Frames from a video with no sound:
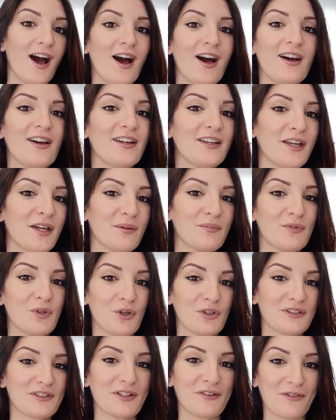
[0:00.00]
I am
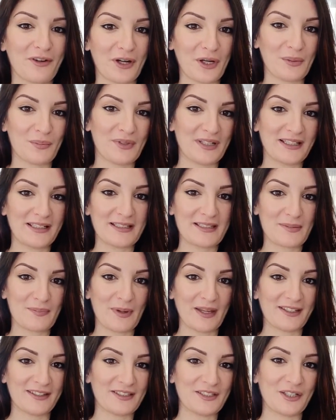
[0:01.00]
not a very big
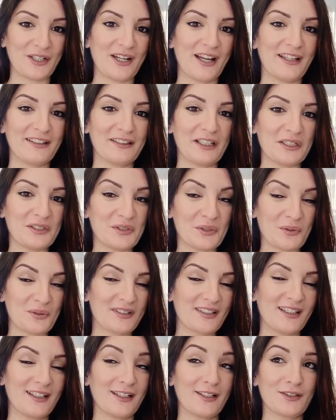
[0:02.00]
spender and I
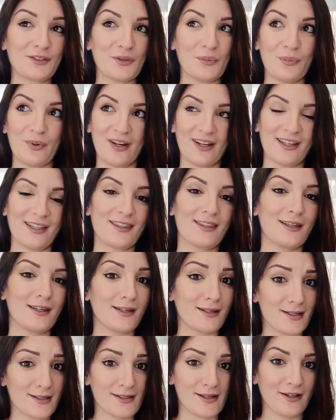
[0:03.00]
don't like to buy
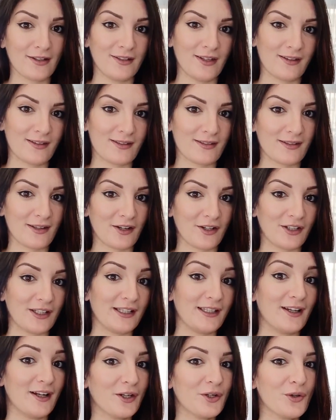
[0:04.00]
things
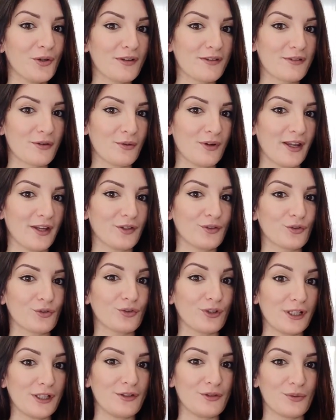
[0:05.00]
unnecessarily. I also like to
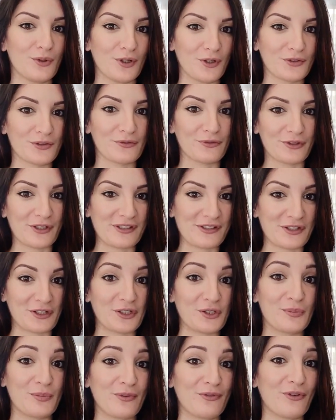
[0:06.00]
really do a lot of
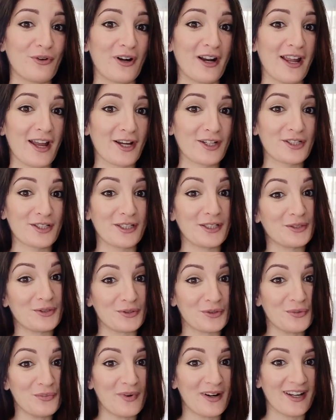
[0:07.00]
research before I actually
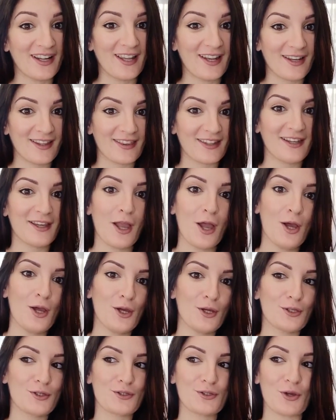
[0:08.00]
do buy anything,
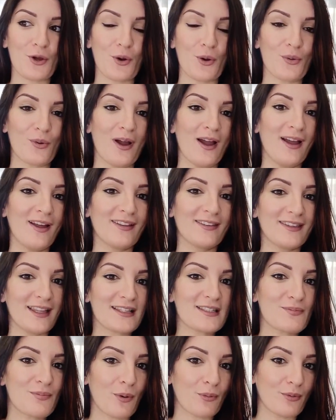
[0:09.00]
so
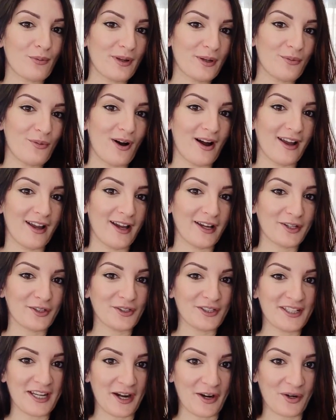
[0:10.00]
that's probably why I
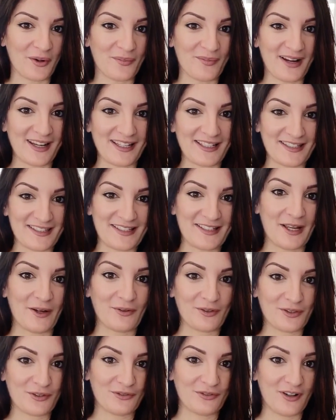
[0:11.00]
could narrow my list
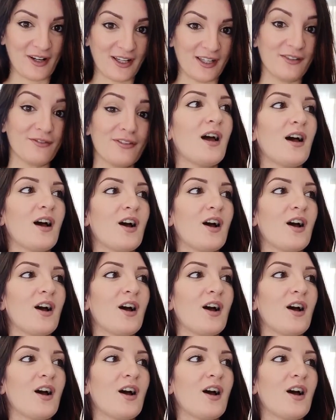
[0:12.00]
down to 5.